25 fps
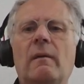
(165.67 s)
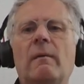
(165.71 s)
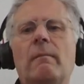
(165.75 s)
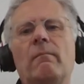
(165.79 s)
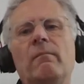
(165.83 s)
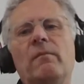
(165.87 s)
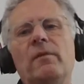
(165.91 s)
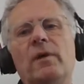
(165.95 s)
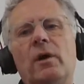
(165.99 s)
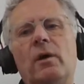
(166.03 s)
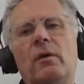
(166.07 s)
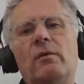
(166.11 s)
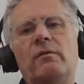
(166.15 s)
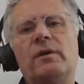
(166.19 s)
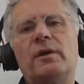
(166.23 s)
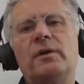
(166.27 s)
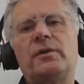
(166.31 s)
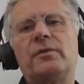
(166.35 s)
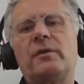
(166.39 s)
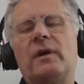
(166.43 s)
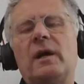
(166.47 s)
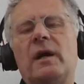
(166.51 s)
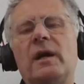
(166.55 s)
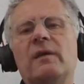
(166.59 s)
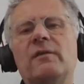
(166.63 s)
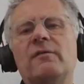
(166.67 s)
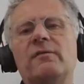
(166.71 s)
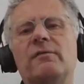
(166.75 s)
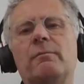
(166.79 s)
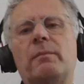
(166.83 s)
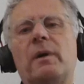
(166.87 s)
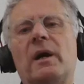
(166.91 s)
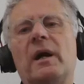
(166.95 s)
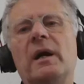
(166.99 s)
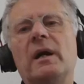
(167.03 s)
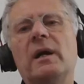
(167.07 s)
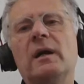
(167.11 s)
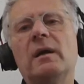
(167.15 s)
the overdrive
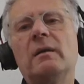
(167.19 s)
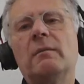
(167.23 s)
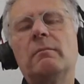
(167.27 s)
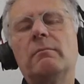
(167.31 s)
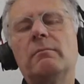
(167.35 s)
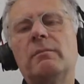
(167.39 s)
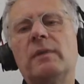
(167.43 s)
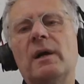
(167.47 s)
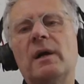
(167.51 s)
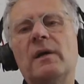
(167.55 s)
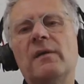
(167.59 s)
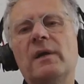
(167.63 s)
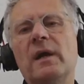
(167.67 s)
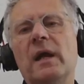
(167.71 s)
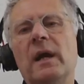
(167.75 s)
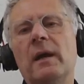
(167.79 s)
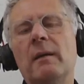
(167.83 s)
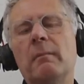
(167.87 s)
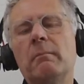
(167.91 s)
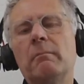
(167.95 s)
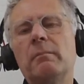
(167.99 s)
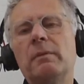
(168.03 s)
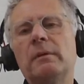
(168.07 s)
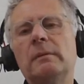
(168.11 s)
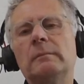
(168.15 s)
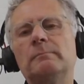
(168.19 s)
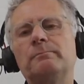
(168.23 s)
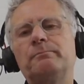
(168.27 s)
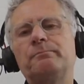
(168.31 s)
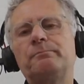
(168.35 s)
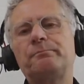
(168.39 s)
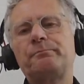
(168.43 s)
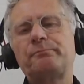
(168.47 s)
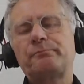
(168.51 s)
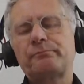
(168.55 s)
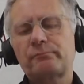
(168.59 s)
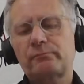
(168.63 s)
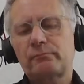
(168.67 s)
by the amp.
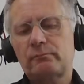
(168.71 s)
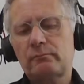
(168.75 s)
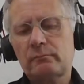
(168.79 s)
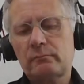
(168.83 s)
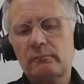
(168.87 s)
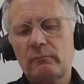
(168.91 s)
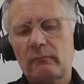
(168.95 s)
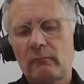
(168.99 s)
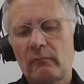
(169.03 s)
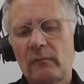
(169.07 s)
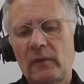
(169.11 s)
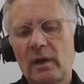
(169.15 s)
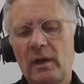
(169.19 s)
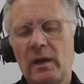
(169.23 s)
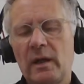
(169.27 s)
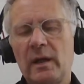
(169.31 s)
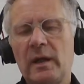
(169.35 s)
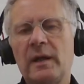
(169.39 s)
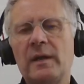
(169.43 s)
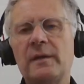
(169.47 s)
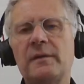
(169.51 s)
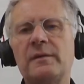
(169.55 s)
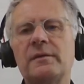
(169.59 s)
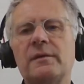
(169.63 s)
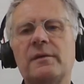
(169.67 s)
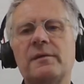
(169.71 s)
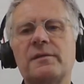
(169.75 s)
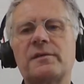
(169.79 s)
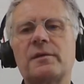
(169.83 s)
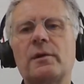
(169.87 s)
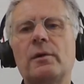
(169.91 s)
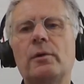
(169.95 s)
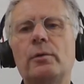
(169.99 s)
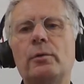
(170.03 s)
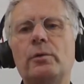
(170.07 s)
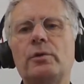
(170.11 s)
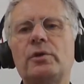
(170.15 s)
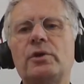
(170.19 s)
And
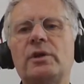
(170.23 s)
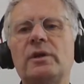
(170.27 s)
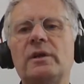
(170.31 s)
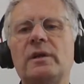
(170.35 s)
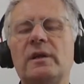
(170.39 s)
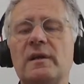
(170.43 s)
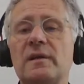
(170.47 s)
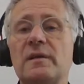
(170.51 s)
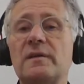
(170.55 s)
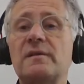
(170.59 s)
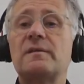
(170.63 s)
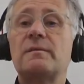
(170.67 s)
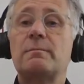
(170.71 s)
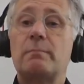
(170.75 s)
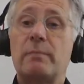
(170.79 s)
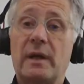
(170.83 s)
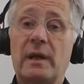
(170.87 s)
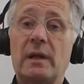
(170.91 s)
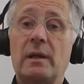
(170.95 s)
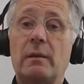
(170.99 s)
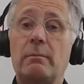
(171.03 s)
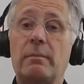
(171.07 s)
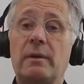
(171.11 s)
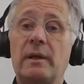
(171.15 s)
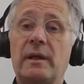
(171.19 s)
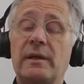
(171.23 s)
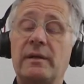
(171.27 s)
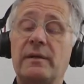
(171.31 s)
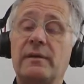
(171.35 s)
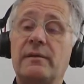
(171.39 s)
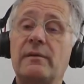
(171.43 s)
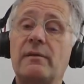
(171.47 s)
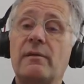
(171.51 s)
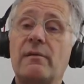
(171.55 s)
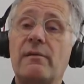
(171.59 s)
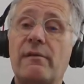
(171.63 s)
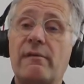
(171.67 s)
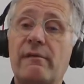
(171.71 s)
solution is Pedal Planet
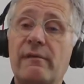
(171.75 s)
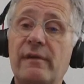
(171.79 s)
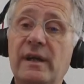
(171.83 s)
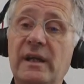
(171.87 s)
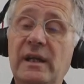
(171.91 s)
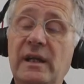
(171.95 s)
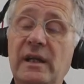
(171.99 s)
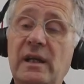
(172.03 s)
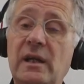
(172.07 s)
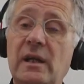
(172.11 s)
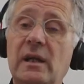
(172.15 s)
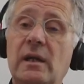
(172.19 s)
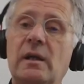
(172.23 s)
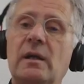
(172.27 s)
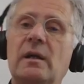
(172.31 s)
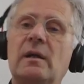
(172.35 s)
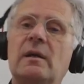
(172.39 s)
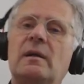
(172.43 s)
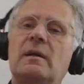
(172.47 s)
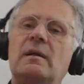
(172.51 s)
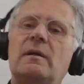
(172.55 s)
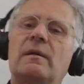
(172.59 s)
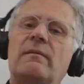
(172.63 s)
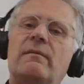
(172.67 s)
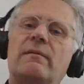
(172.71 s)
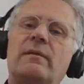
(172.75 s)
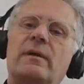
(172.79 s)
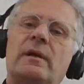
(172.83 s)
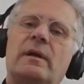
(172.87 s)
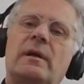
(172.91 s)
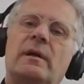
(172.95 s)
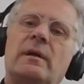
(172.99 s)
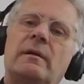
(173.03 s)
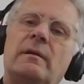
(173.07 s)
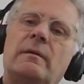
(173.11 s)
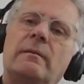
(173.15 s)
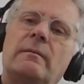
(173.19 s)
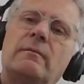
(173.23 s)
3,
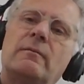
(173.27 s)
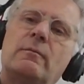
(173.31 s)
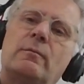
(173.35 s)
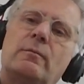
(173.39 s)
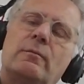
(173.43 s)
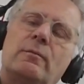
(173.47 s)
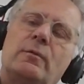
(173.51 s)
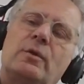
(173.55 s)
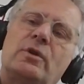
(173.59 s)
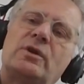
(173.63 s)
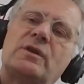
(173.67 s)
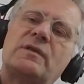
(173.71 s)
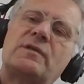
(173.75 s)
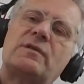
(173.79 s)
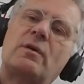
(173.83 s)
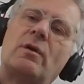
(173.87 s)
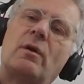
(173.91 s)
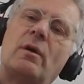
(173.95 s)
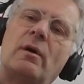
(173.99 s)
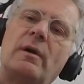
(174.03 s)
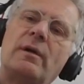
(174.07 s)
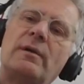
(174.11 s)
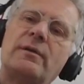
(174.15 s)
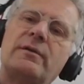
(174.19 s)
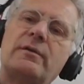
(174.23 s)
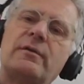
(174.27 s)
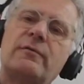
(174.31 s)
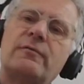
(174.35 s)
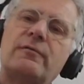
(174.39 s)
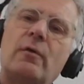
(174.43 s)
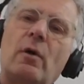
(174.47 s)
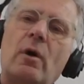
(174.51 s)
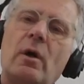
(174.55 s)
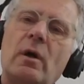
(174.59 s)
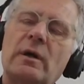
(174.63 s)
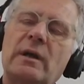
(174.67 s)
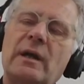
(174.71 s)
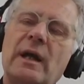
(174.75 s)
which is called
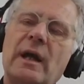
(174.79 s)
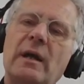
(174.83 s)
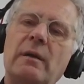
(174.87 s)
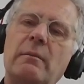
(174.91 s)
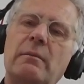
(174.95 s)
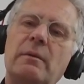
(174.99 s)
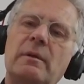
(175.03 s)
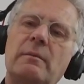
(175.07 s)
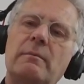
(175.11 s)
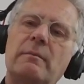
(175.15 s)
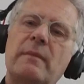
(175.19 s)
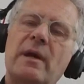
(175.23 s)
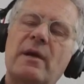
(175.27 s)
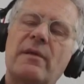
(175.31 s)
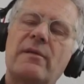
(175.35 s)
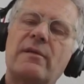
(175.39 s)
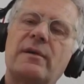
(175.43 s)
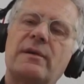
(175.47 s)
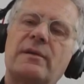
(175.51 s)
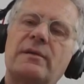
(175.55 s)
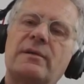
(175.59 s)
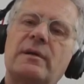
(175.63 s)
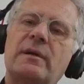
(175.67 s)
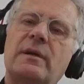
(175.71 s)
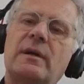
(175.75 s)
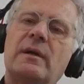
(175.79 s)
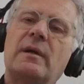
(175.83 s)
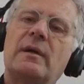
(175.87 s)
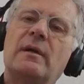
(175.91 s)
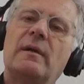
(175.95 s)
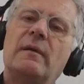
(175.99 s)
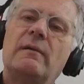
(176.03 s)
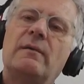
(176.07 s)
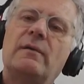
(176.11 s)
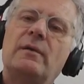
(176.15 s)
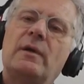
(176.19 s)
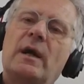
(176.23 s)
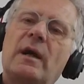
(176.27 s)
4-cable method.
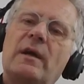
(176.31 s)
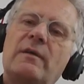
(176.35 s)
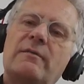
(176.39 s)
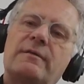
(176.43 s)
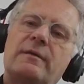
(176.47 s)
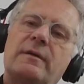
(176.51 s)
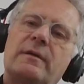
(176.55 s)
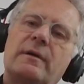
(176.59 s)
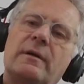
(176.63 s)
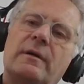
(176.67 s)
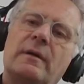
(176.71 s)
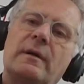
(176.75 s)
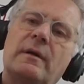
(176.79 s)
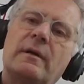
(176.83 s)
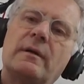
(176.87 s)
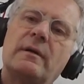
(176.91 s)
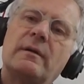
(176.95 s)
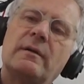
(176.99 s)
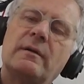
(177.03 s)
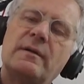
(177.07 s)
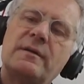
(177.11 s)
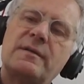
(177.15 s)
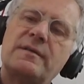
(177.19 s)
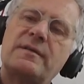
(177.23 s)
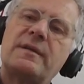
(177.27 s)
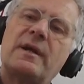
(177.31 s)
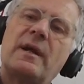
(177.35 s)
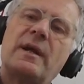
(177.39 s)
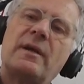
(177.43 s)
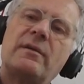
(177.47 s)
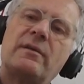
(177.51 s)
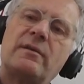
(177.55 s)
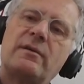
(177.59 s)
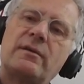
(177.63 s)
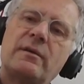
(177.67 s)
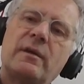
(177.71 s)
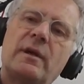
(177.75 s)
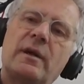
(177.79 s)
You have a
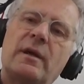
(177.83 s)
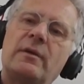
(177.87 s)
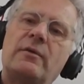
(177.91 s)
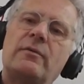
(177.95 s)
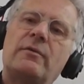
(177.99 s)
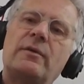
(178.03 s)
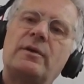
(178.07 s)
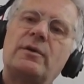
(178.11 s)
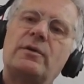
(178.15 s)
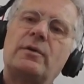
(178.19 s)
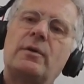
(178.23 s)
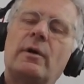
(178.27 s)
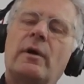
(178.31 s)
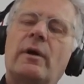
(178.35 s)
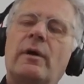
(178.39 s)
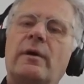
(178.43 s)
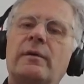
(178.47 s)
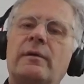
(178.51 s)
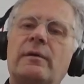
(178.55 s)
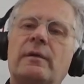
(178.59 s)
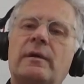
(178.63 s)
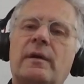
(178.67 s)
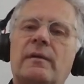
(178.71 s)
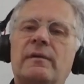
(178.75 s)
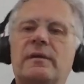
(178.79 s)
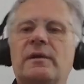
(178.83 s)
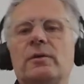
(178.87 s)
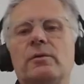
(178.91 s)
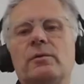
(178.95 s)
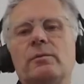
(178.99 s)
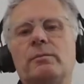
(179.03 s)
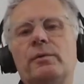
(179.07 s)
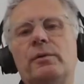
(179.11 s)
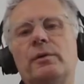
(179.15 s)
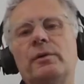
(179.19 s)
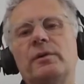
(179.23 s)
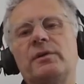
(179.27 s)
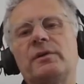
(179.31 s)
send and return, and you
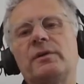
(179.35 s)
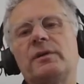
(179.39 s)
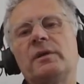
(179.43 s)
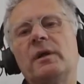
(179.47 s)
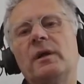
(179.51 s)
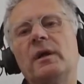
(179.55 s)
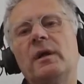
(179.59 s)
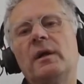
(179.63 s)
put